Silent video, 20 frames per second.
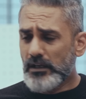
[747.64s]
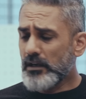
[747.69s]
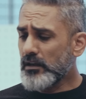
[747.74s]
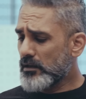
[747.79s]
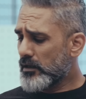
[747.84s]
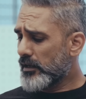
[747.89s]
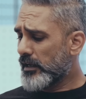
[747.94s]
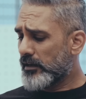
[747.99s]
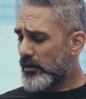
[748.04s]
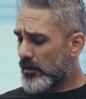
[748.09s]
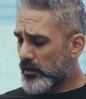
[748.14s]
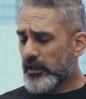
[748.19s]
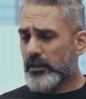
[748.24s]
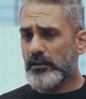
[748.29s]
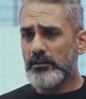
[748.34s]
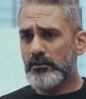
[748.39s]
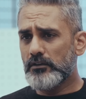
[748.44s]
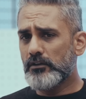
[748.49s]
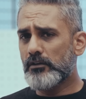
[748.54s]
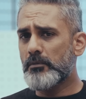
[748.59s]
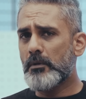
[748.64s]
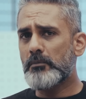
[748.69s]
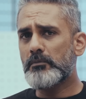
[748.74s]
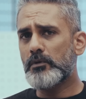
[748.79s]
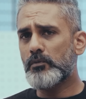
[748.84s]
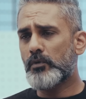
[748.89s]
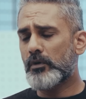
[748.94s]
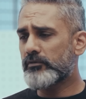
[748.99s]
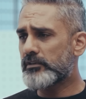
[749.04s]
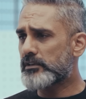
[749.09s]
Yeah, and again, you remember
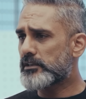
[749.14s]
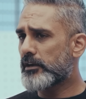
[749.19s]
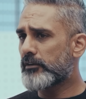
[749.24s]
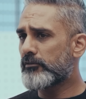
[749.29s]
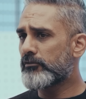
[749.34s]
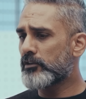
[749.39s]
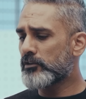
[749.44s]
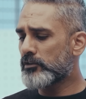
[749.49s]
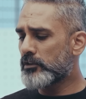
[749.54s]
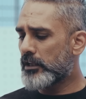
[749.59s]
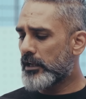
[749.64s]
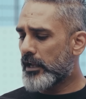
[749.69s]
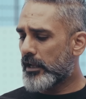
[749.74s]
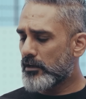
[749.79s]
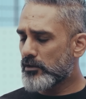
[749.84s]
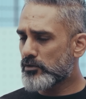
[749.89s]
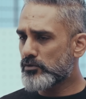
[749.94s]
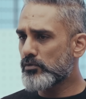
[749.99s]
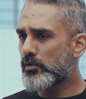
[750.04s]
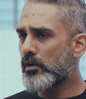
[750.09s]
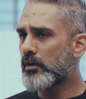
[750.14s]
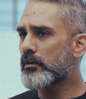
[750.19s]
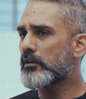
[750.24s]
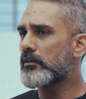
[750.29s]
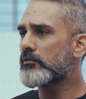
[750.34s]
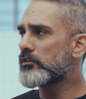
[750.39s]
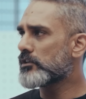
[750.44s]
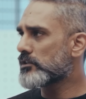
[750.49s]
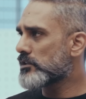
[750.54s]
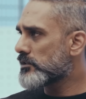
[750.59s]
what we said were the
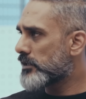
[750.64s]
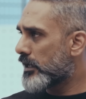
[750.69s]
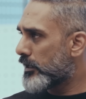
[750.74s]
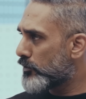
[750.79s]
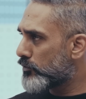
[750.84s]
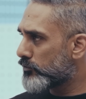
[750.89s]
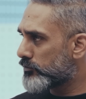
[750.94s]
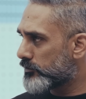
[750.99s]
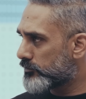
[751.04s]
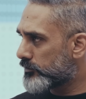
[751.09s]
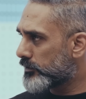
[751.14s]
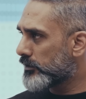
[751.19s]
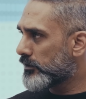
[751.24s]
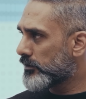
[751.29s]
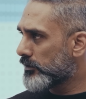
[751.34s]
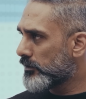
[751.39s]
NS200 versus N250.